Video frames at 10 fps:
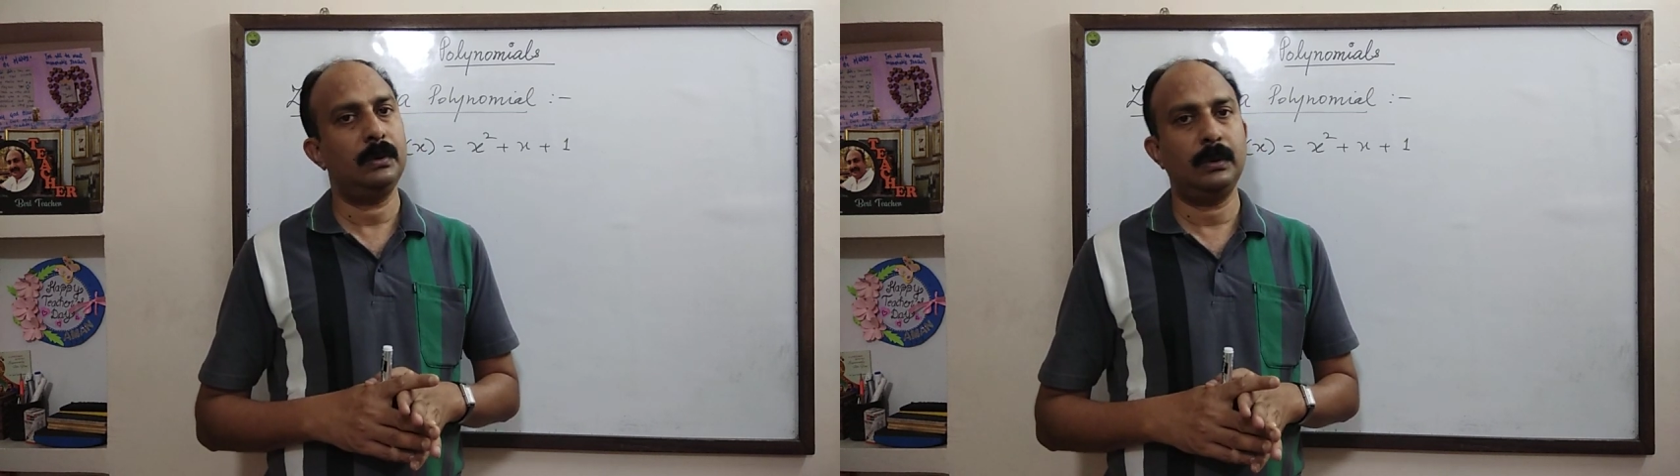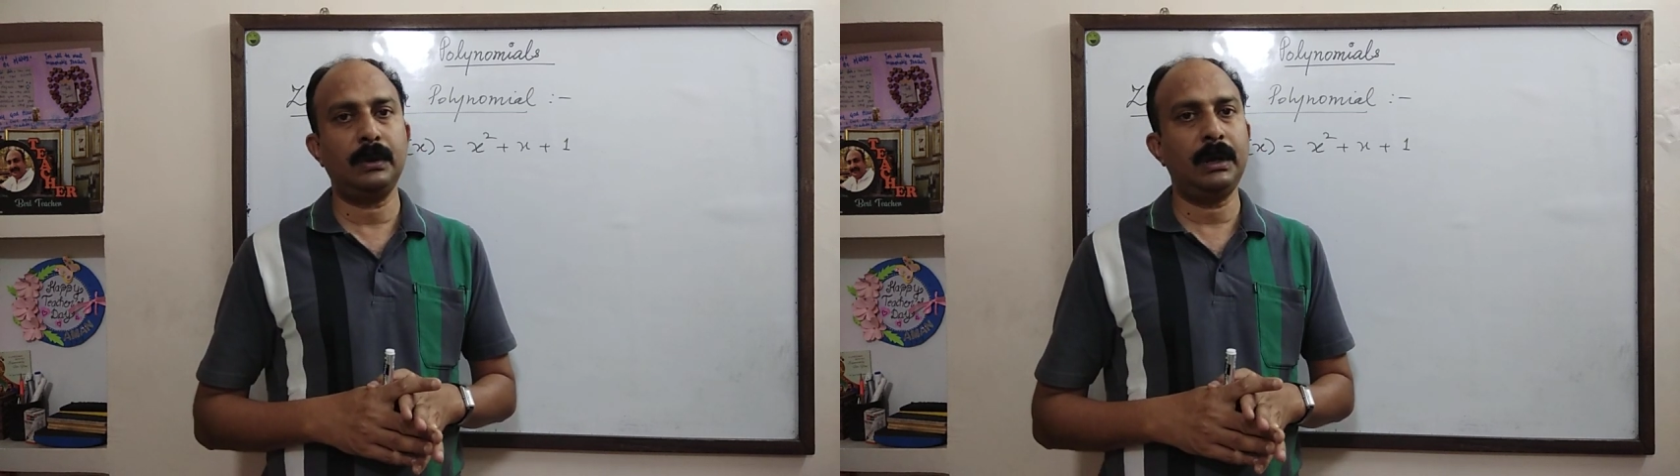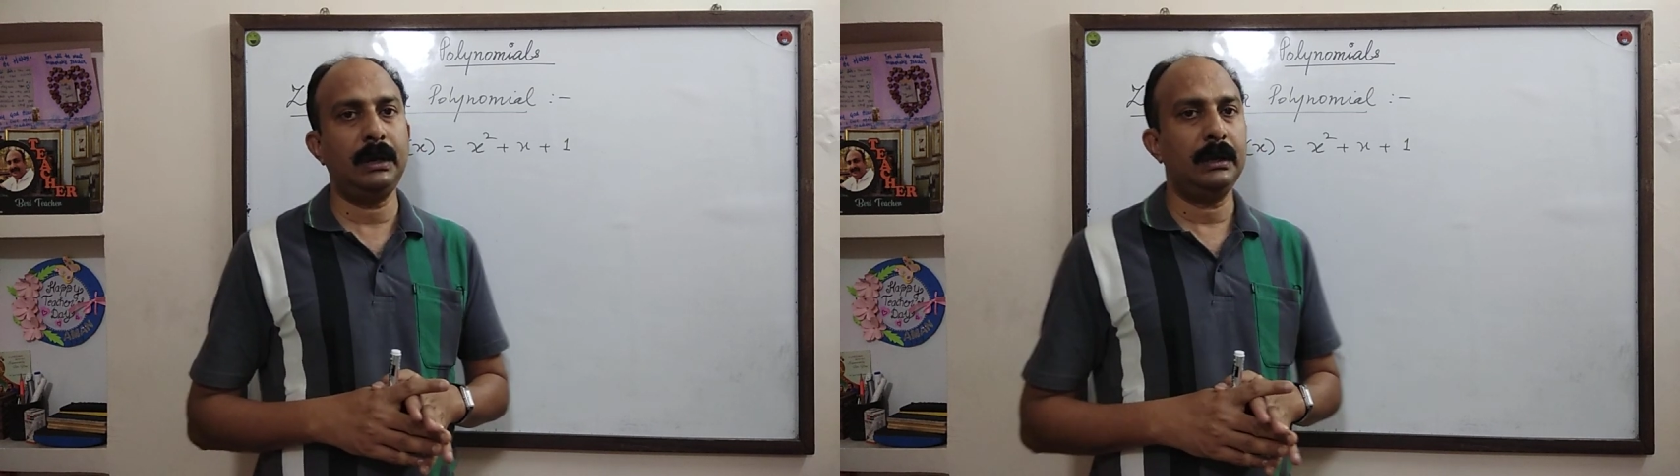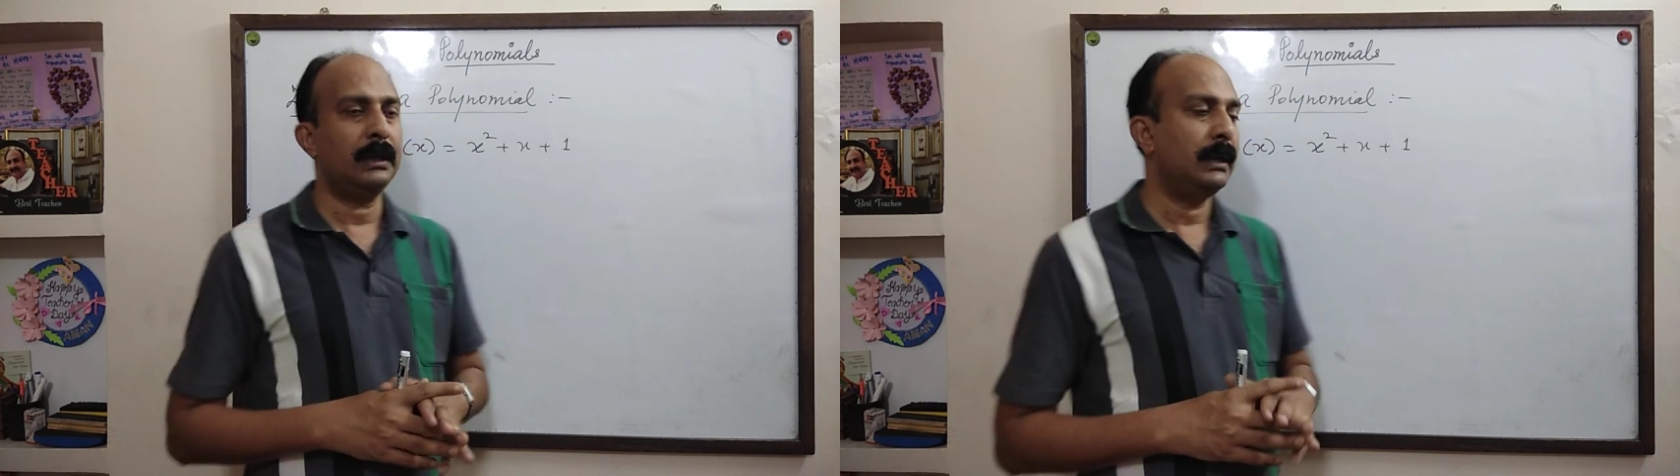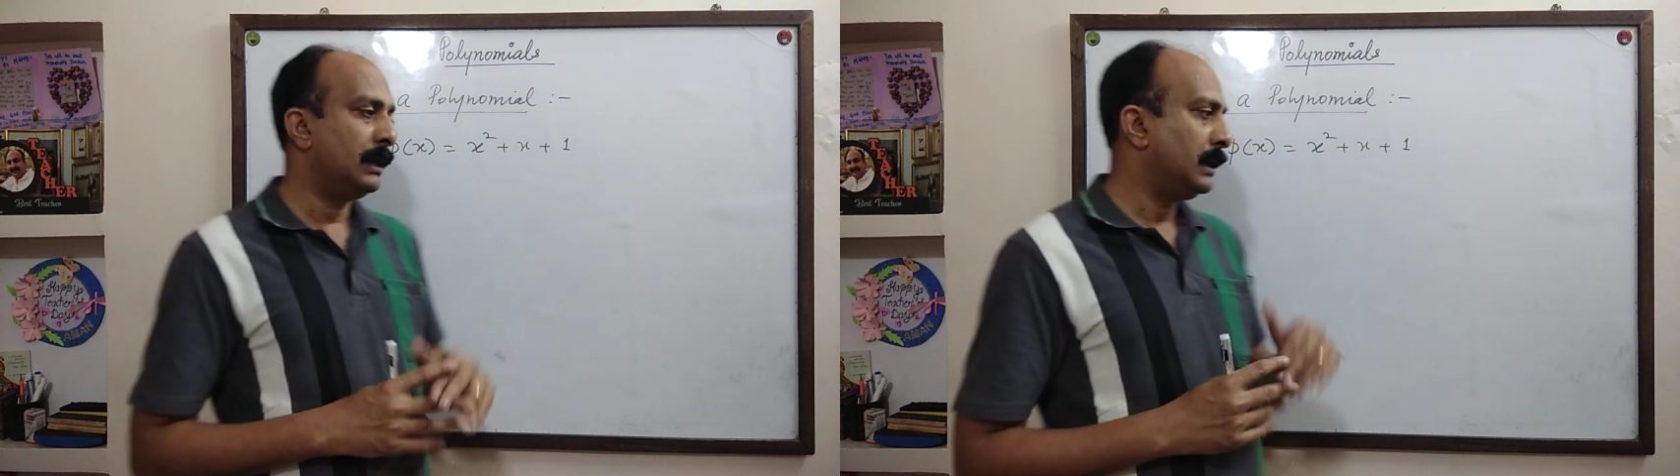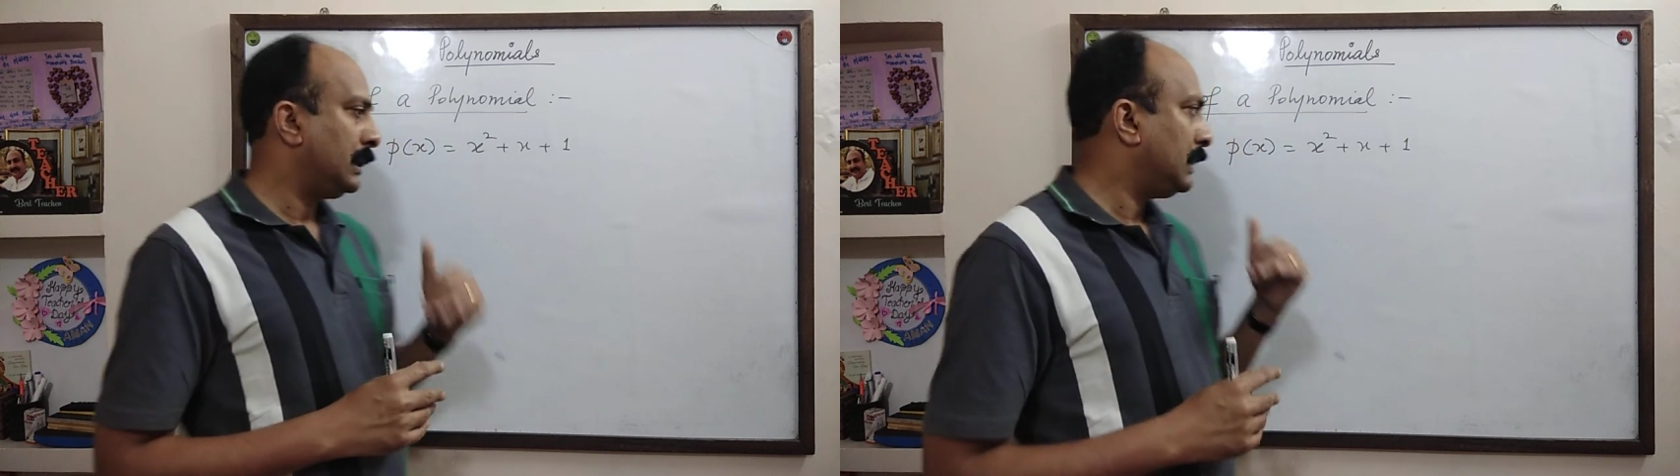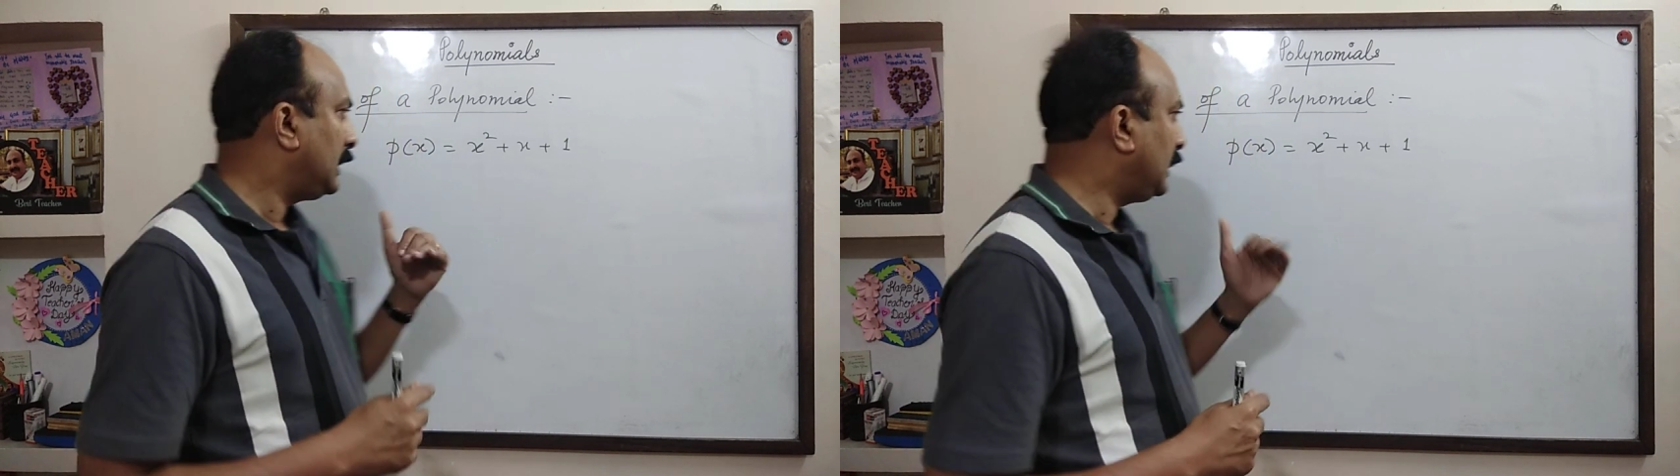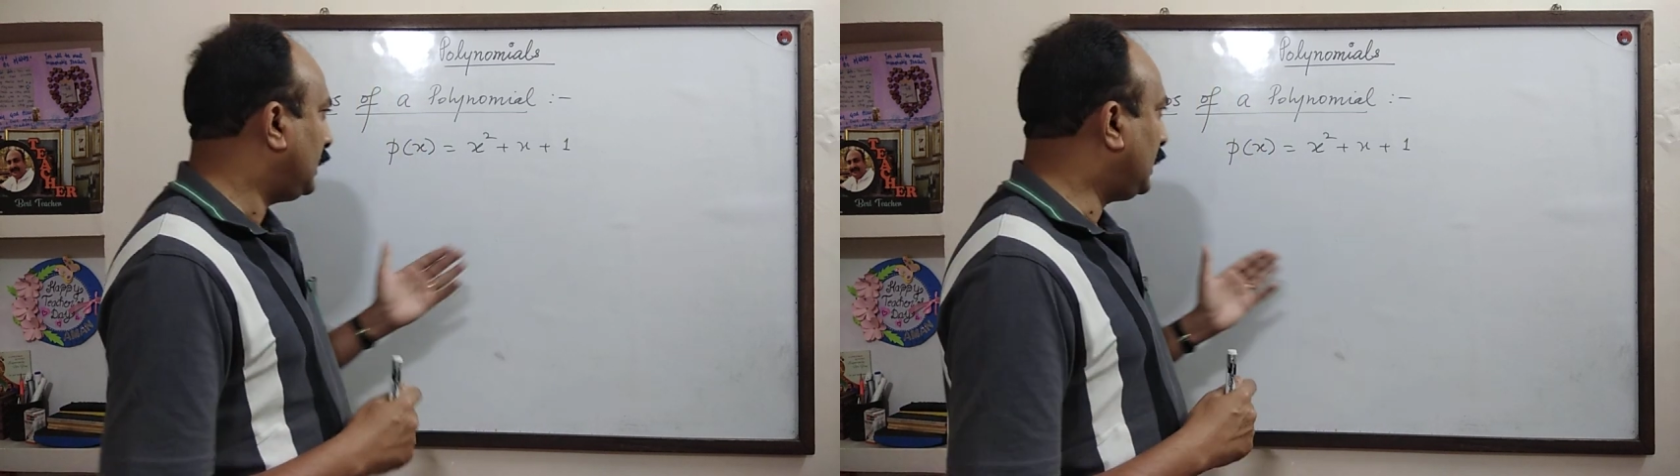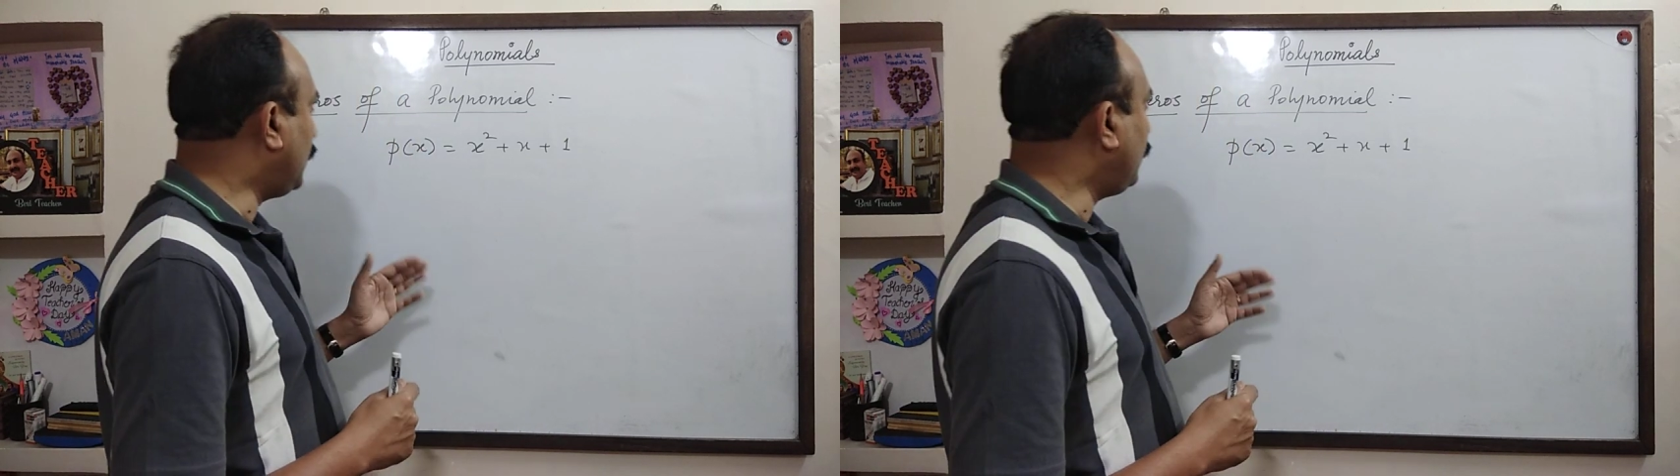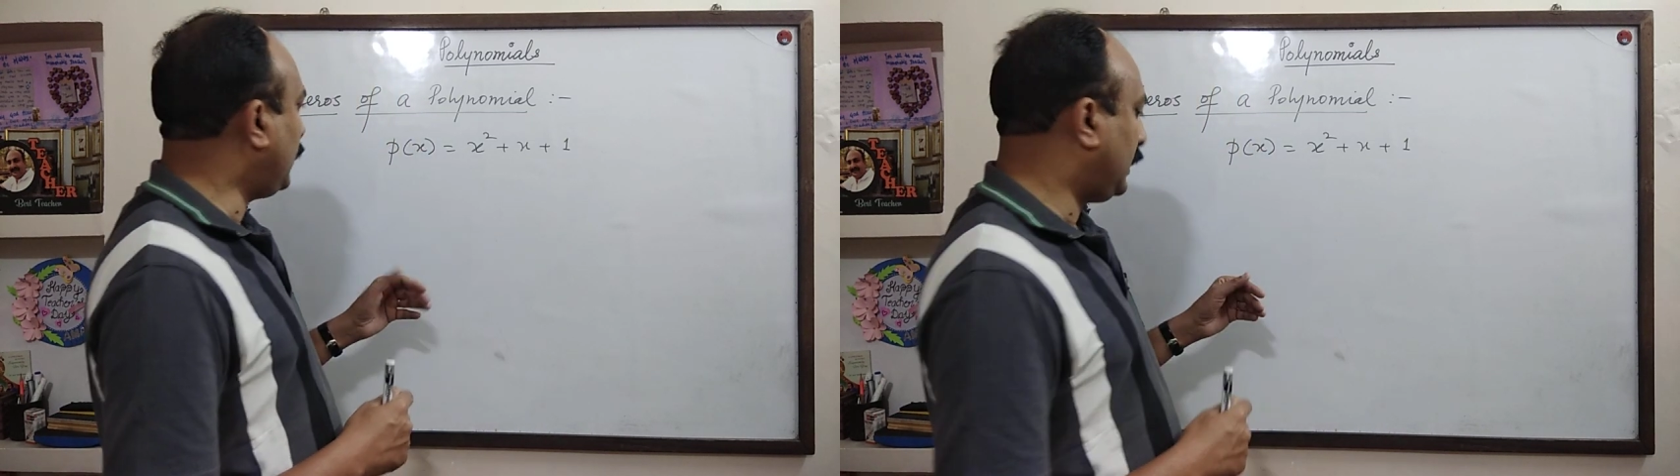Okay.
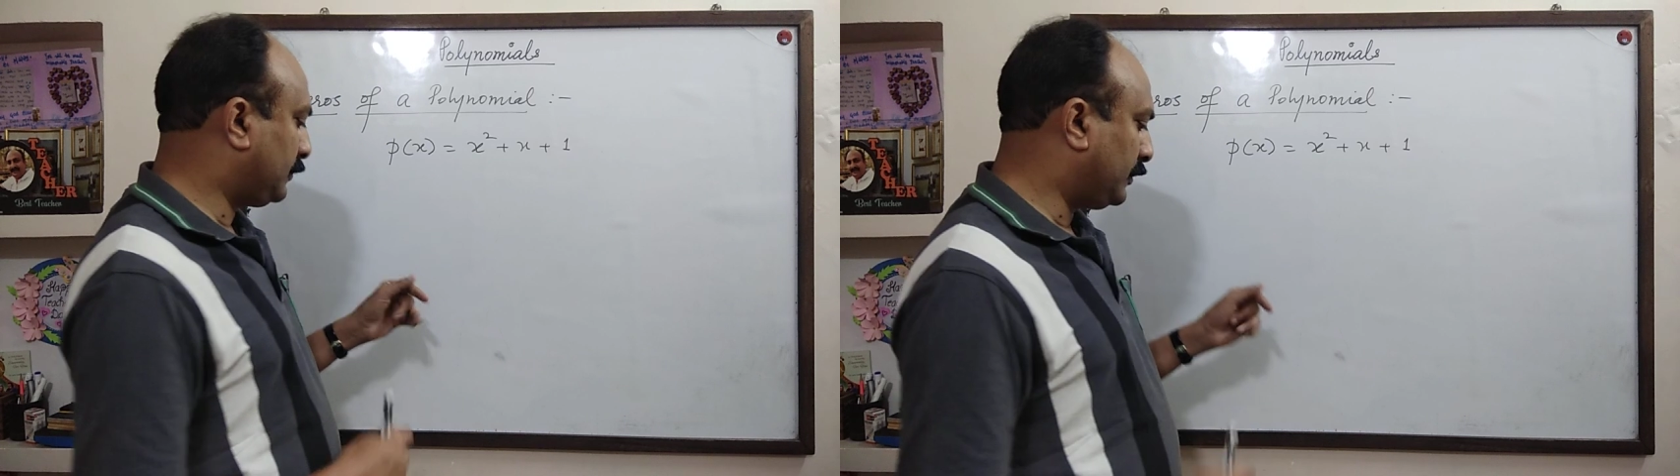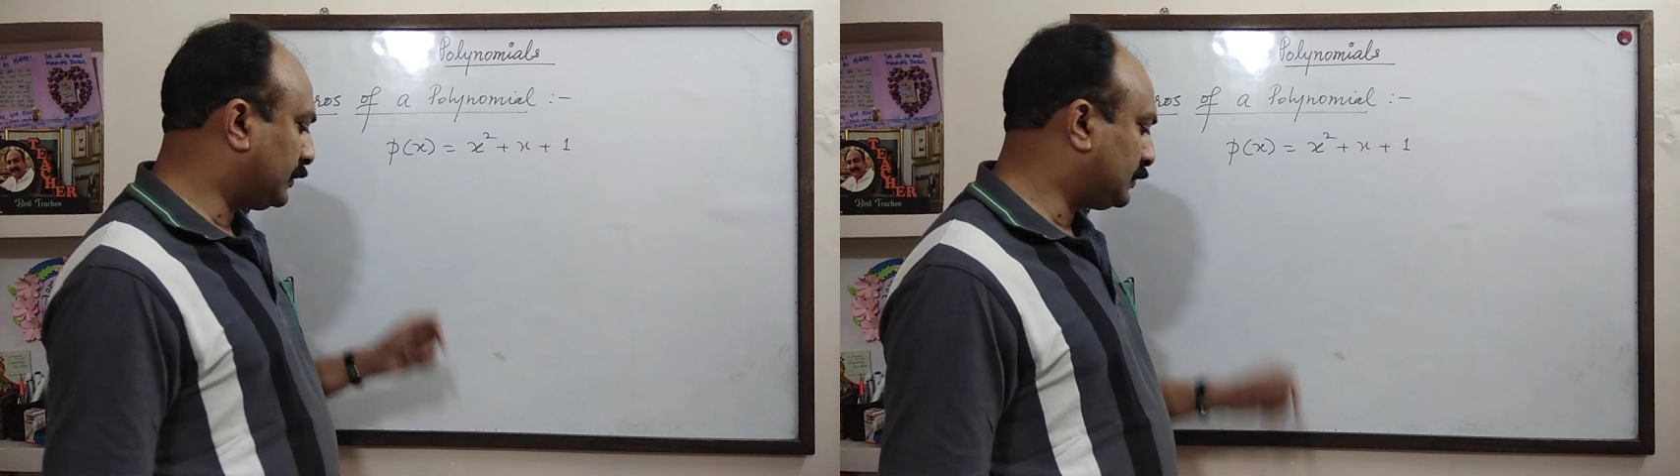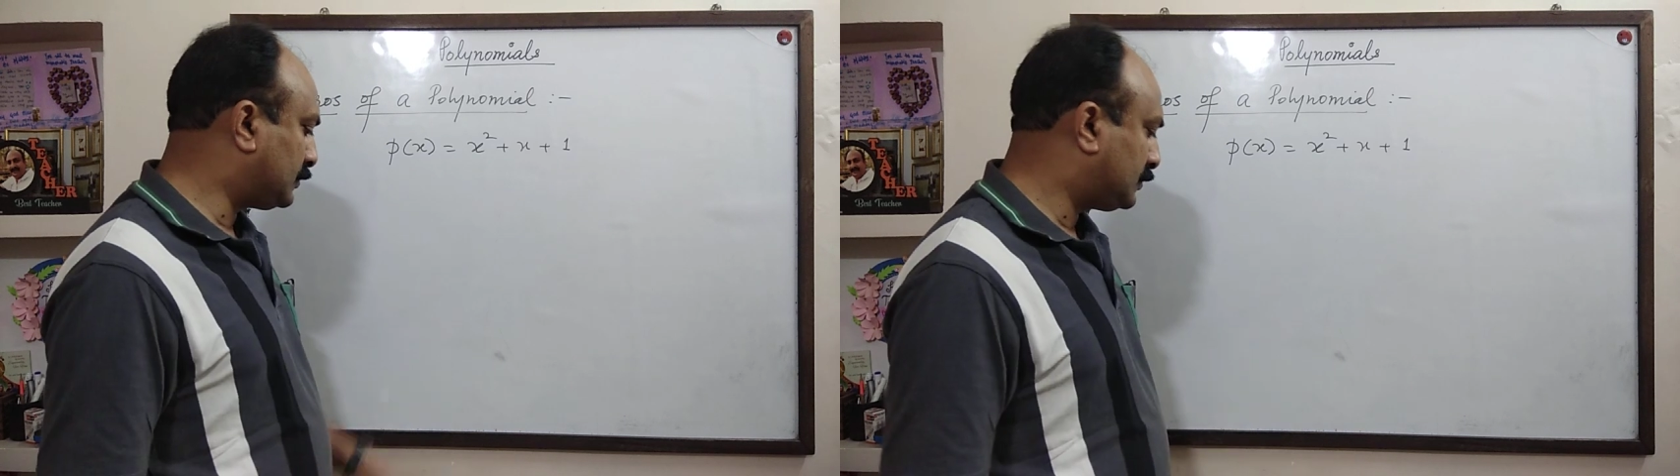Now I am going to